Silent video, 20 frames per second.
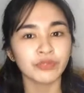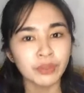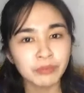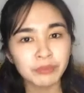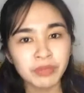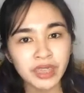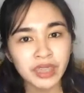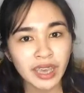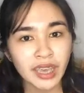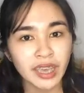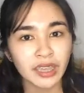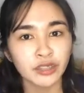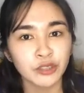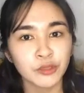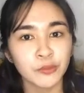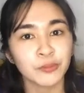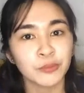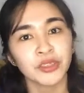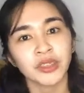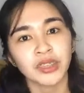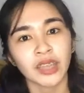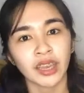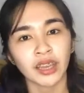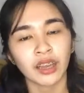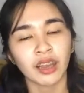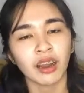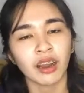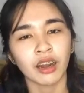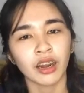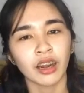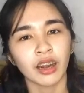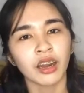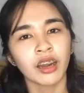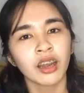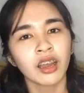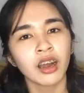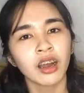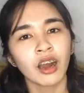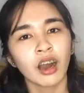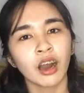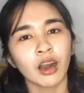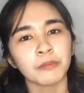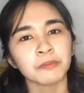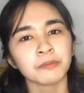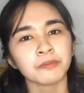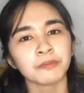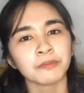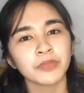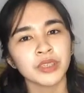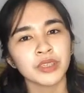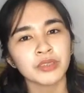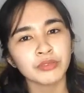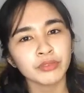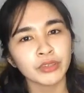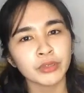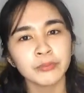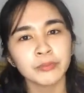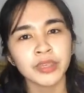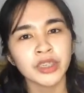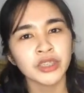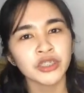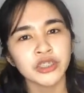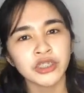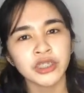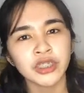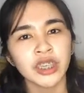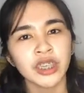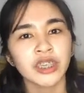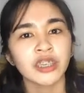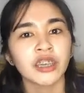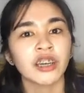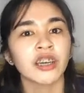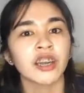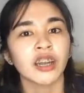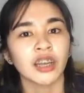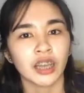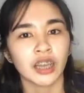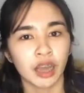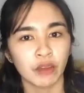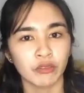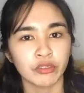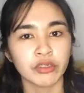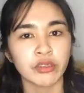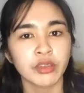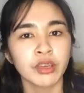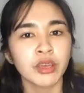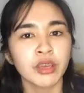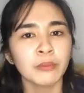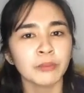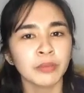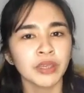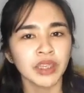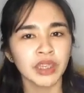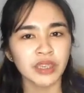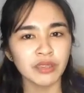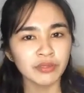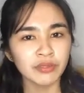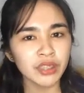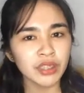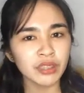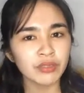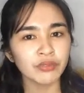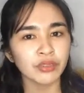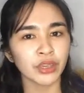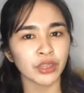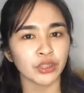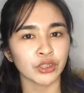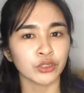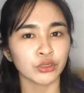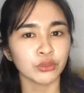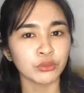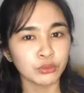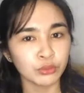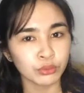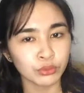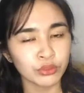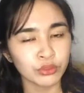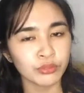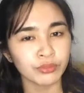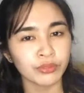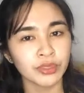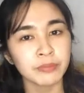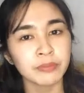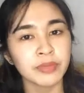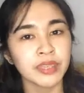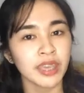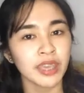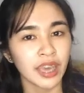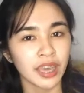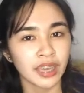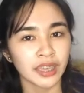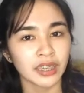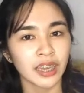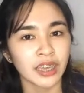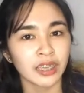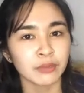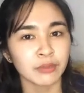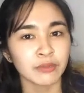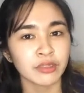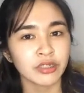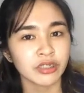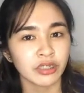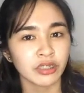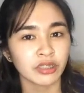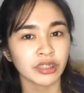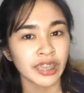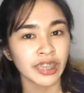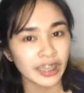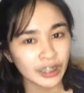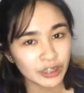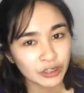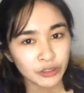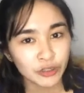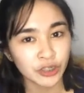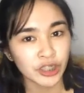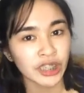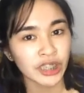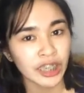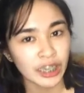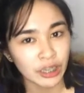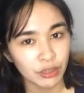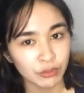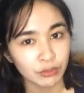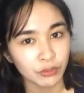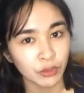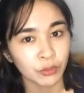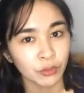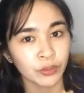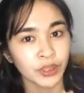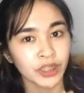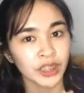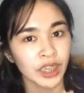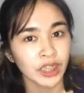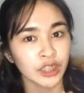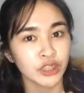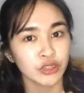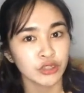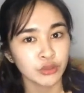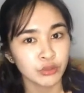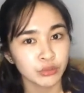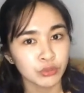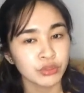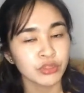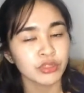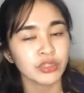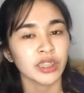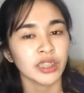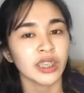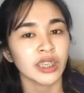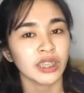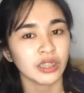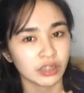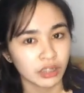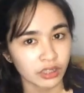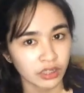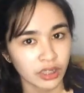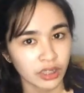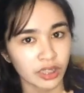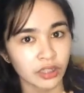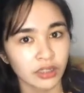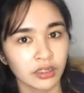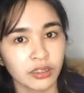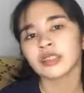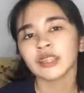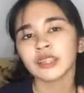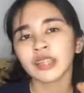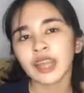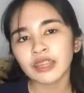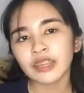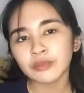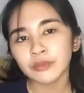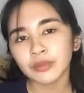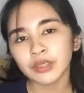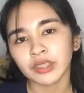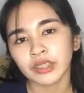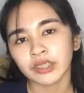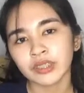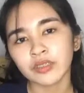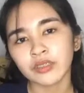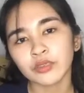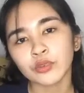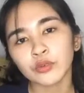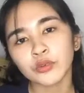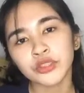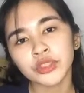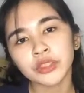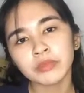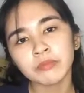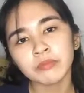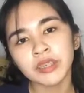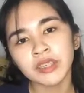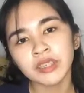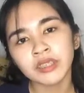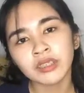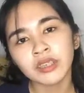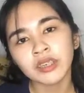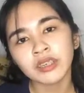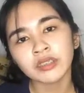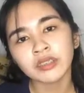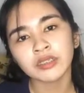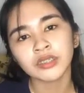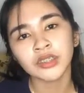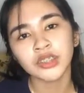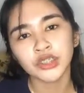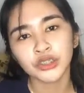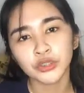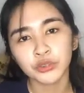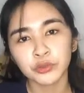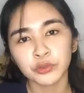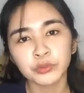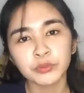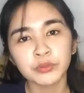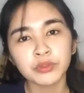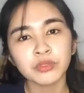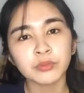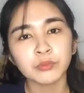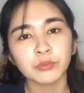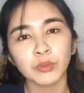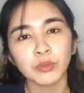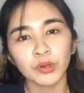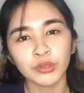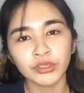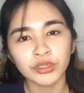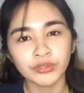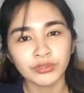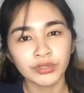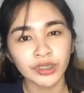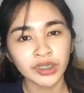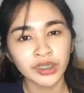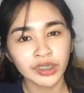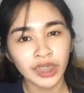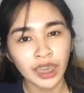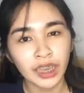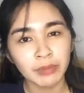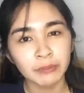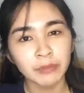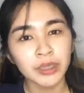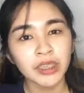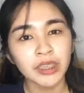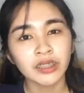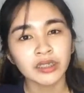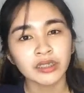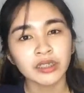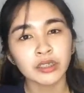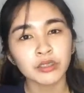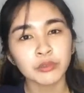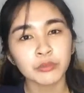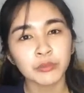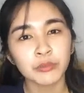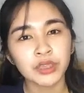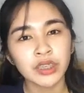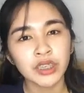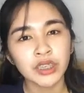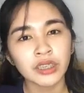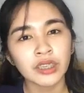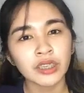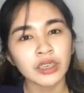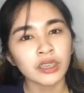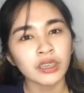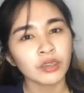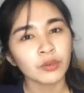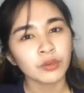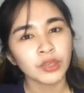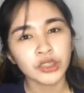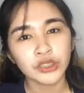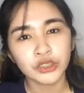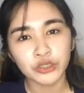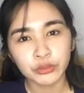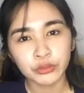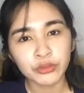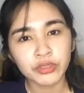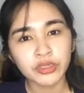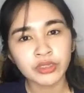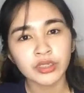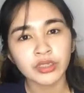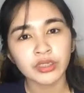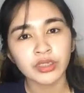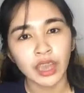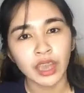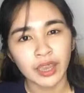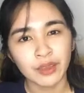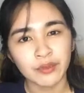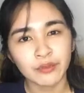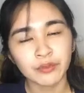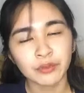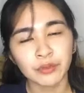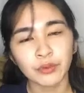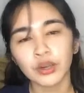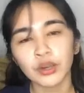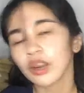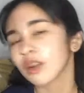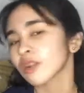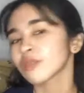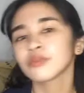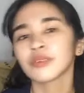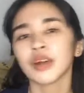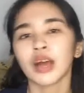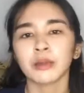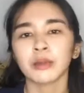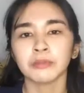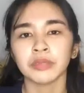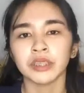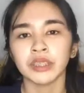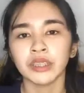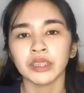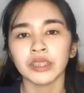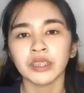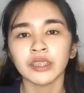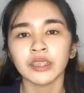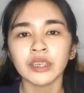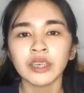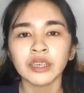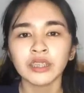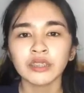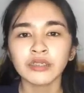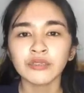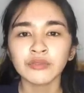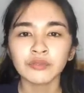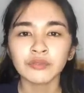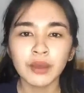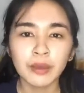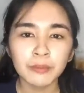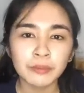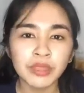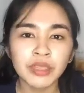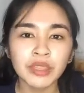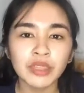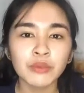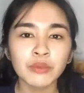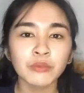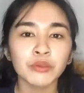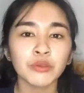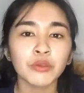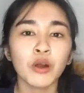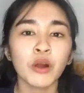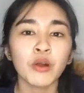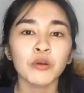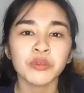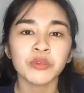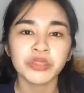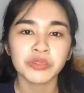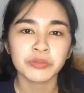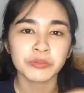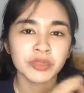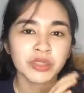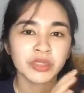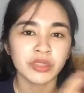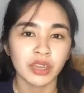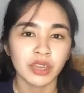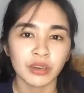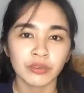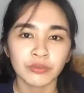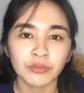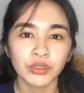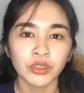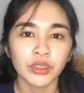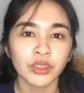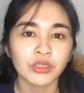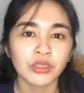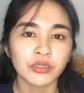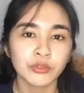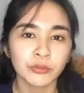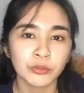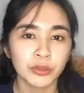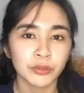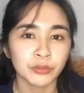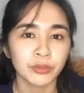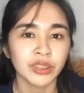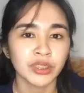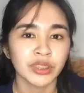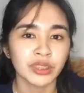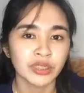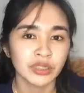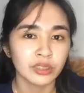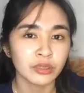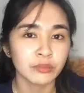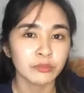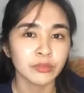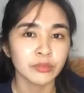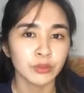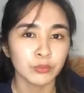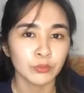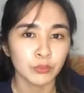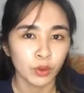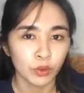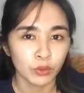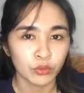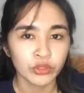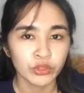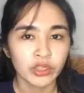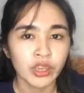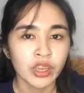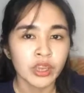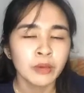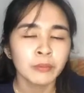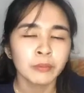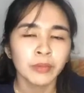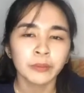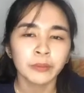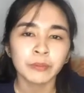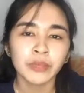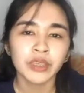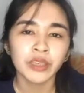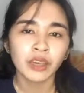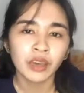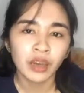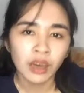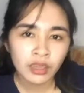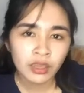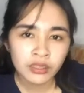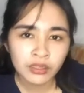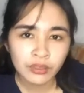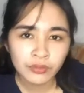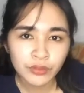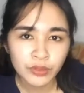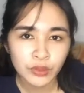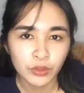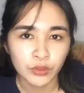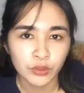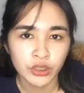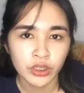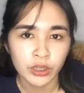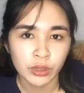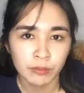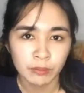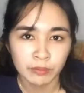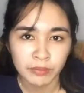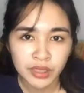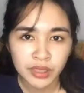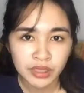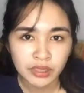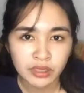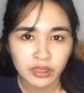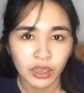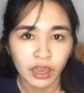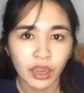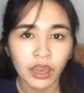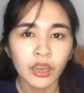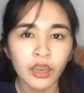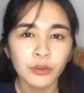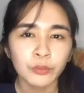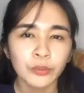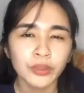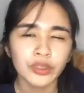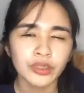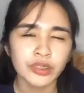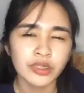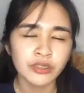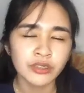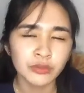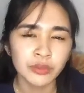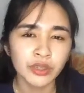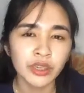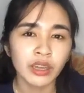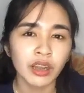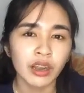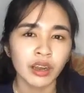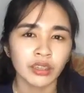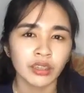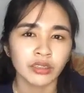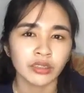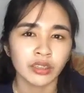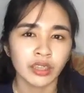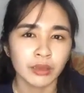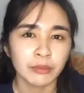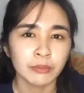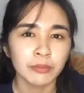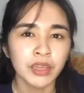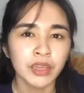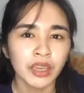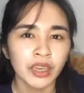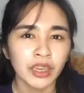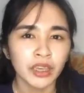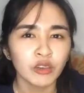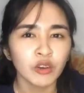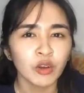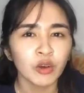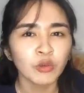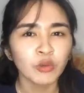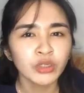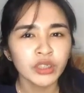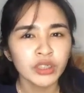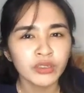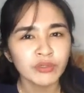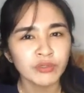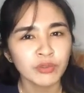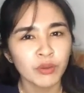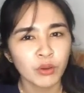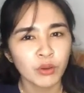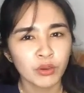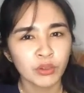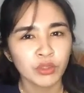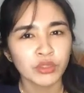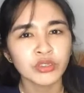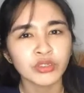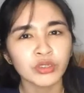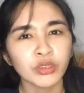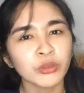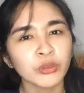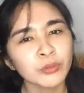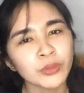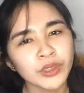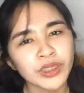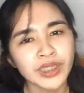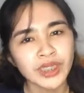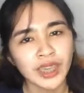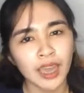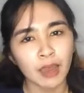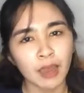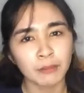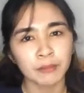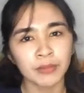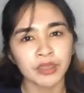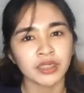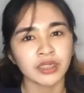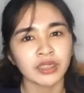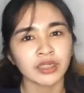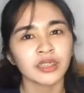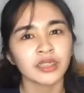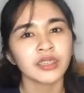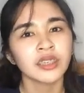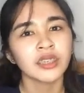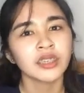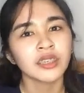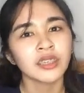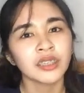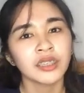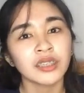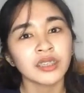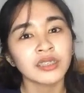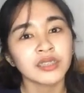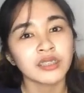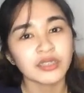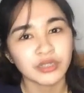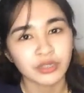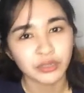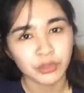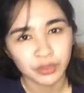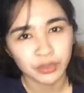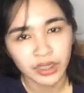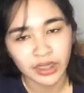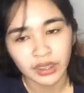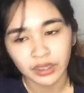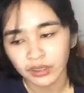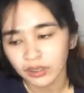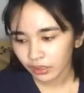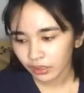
VPN to protect our information and our accounts. But even if I use VPN, I am still extra careful when I use the internet. The last one is social media consumes most of our time, that we reduce the time for our family. The family will always be there for us when we need them the most. But because of social media, we disregard them and only focus on what's happening in the screen.